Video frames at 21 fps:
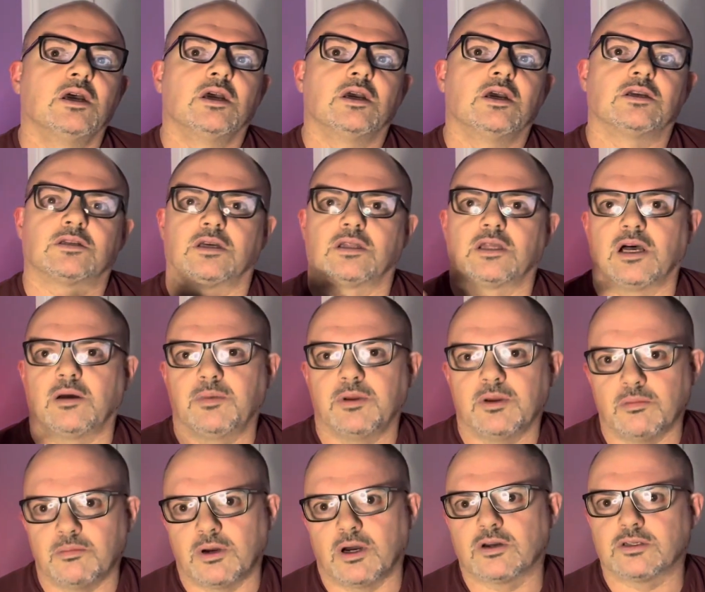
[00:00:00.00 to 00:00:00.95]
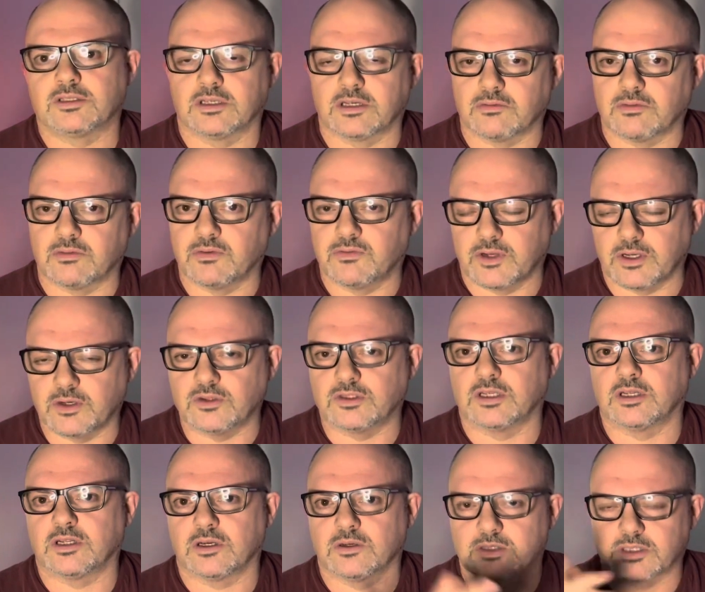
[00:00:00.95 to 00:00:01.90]
so that'll be unboxing and reviews
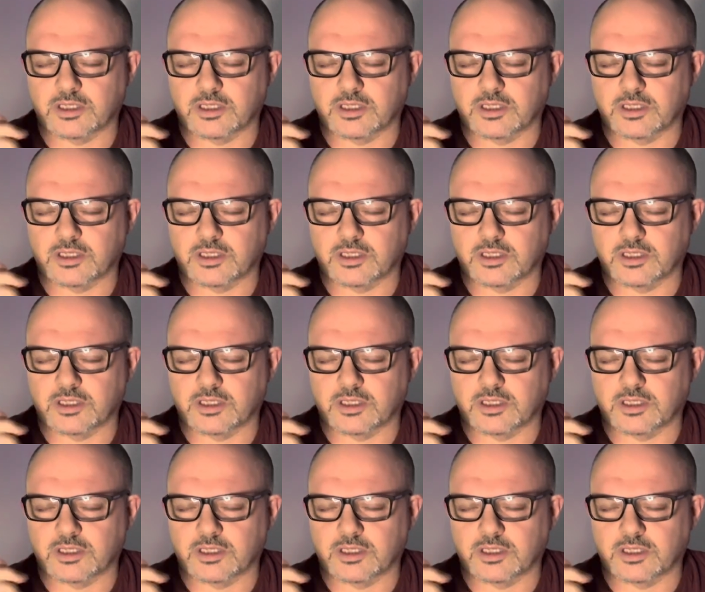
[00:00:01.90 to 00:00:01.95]
to do,